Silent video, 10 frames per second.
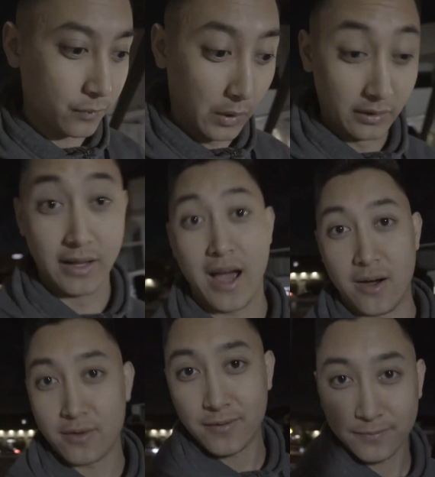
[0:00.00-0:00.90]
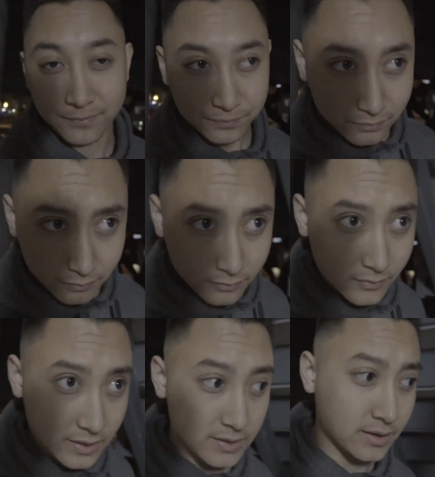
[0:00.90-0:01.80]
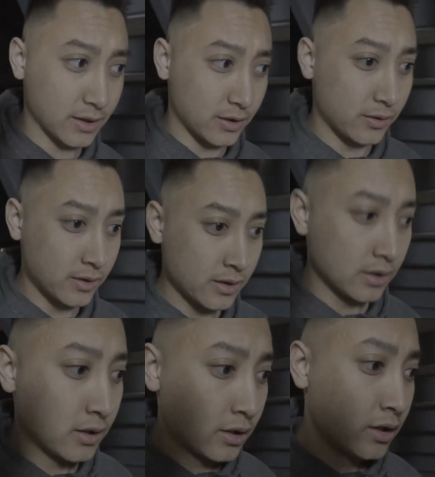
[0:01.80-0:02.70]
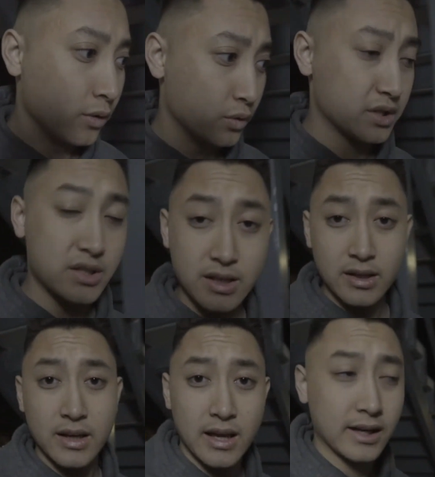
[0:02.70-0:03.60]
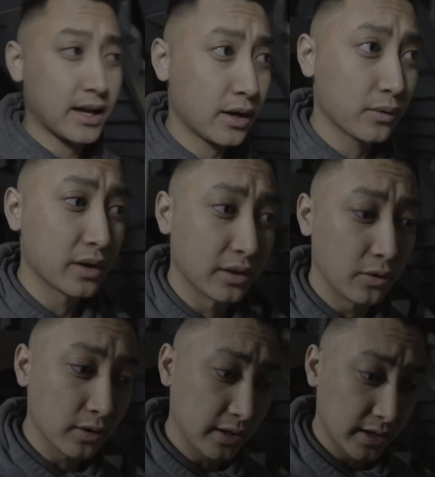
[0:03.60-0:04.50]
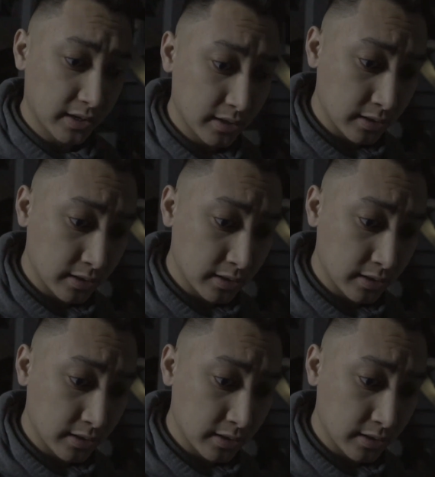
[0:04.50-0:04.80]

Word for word: well, now. So we're just chilling, hanging out. We're in La Jolla,